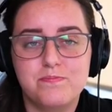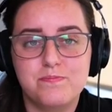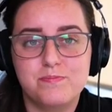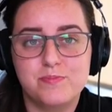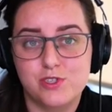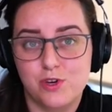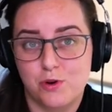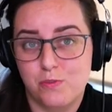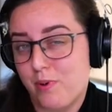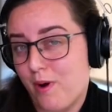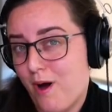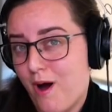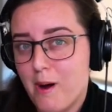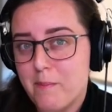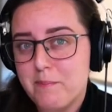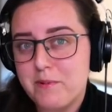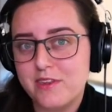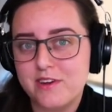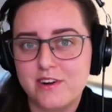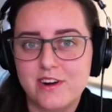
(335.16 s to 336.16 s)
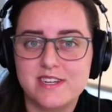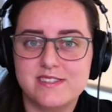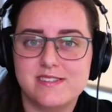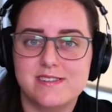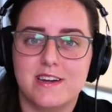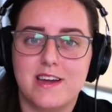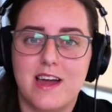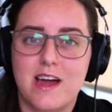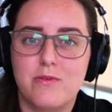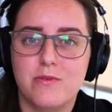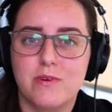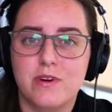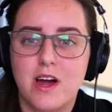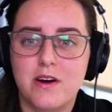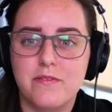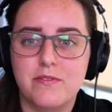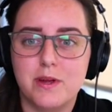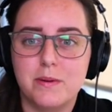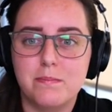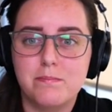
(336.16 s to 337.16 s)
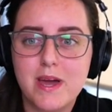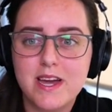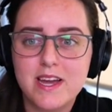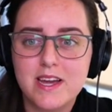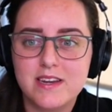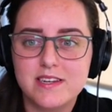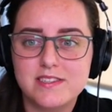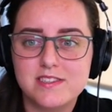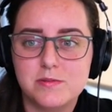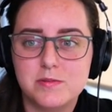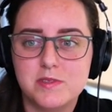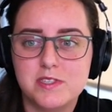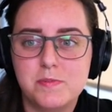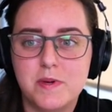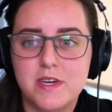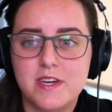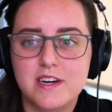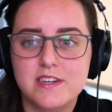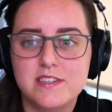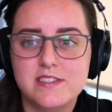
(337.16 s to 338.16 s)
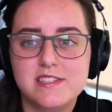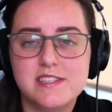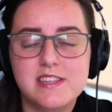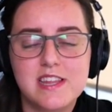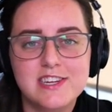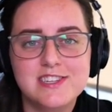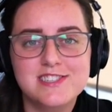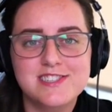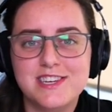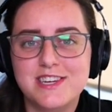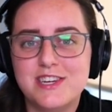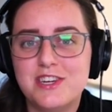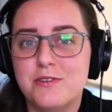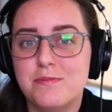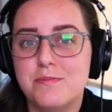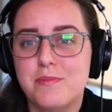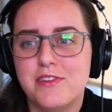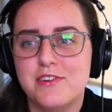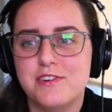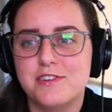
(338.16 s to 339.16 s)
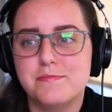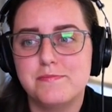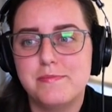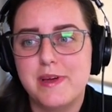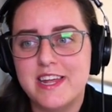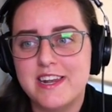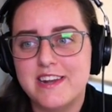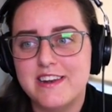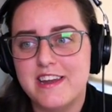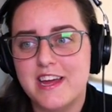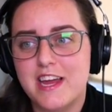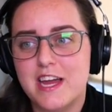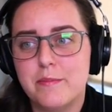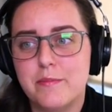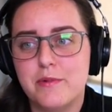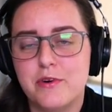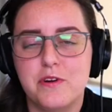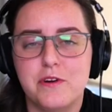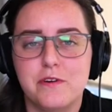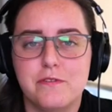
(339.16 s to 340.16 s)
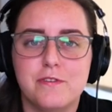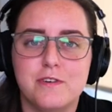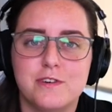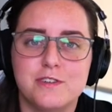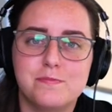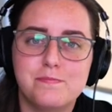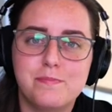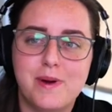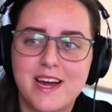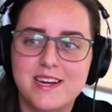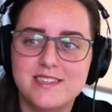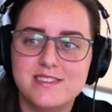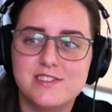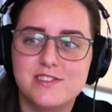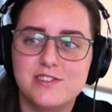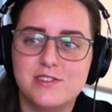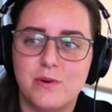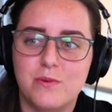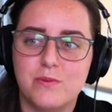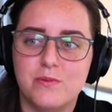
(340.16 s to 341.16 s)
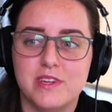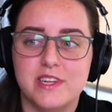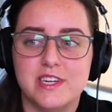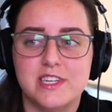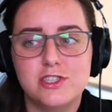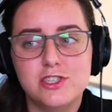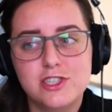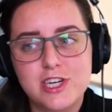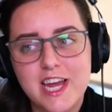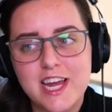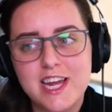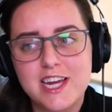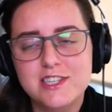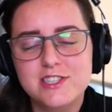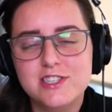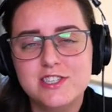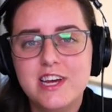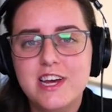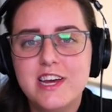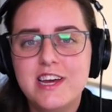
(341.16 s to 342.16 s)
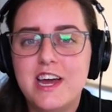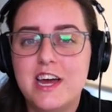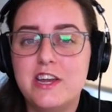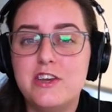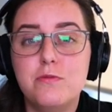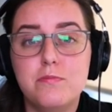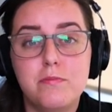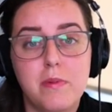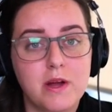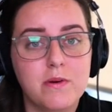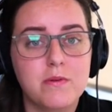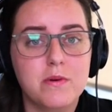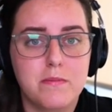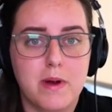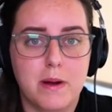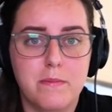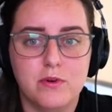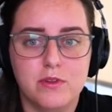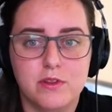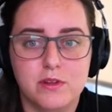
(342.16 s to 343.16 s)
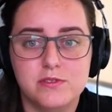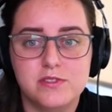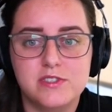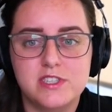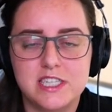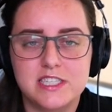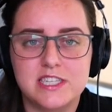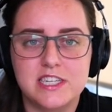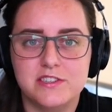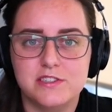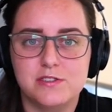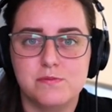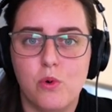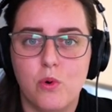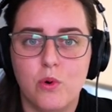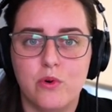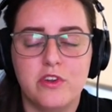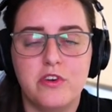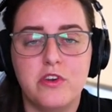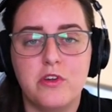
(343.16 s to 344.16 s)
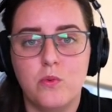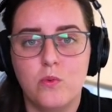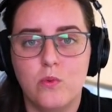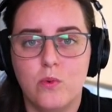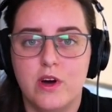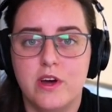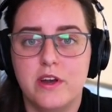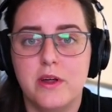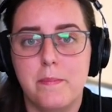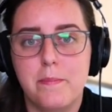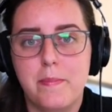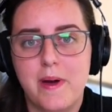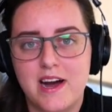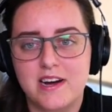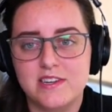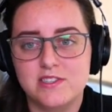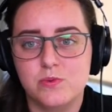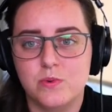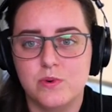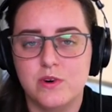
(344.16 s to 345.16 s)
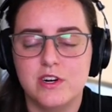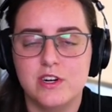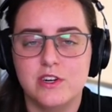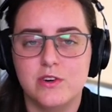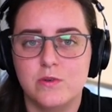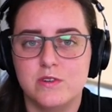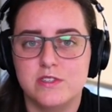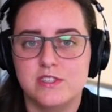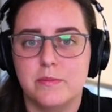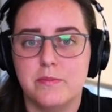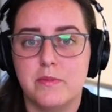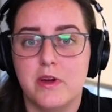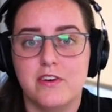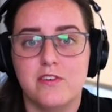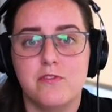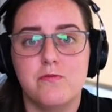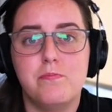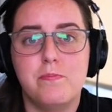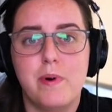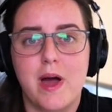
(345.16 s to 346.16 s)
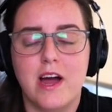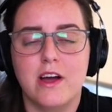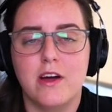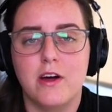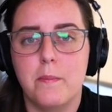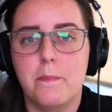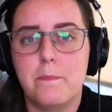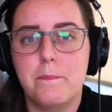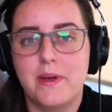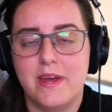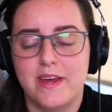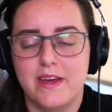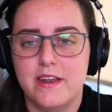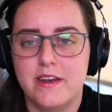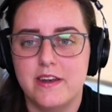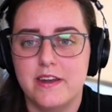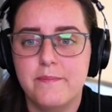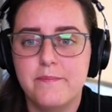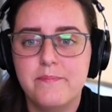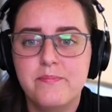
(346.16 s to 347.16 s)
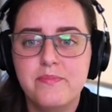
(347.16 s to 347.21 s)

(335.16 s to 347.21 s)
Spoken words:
so popular as an account recovery mechanism is because things like your mother's maiden name or your first pets don't really change, and you might remember those details more than you would a password or some kind of backup PIN.